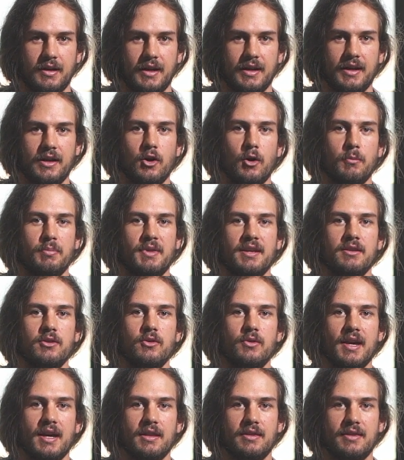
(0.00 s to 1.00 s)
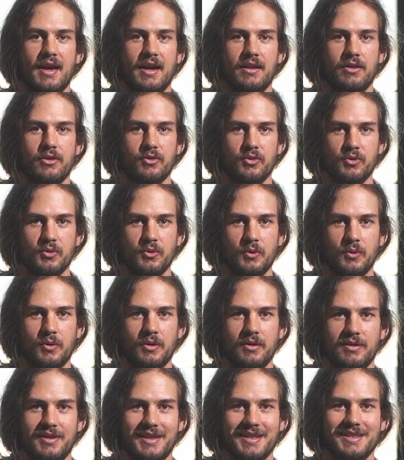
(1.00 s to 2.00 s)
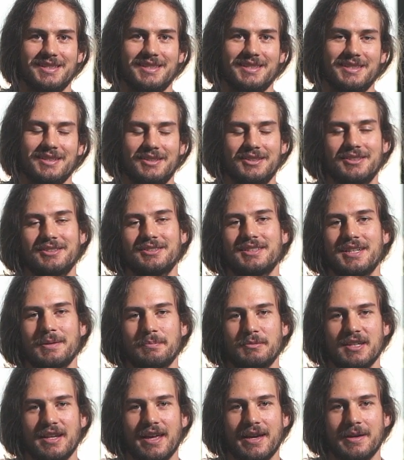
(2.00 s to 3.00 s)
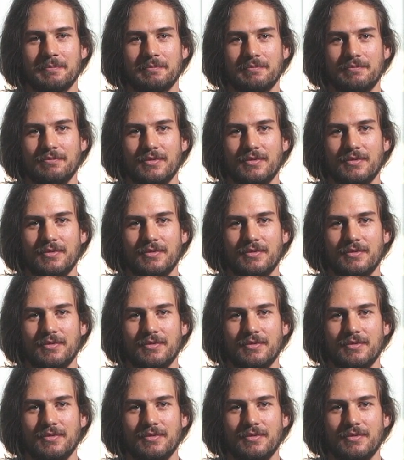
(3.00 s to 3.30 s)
And I hope that you get that through this little tip today.